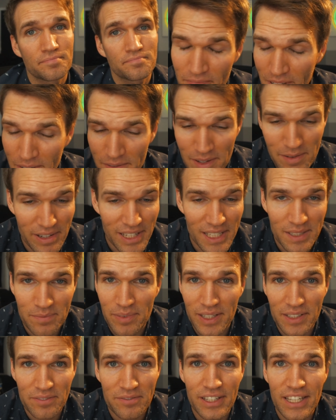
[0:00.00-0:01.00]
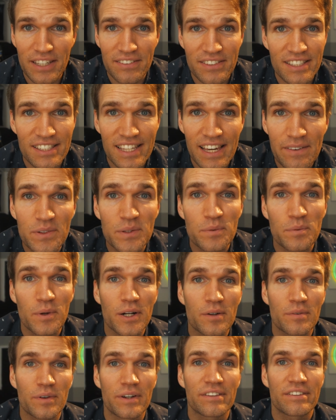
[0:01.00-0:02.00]
One of my biggest pet peeves is having to
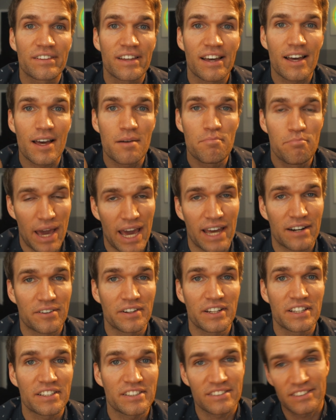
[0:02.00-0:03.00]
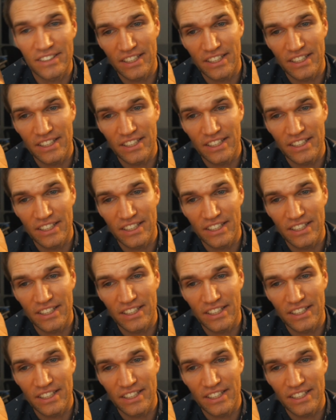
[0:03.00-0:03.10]
work with batteries.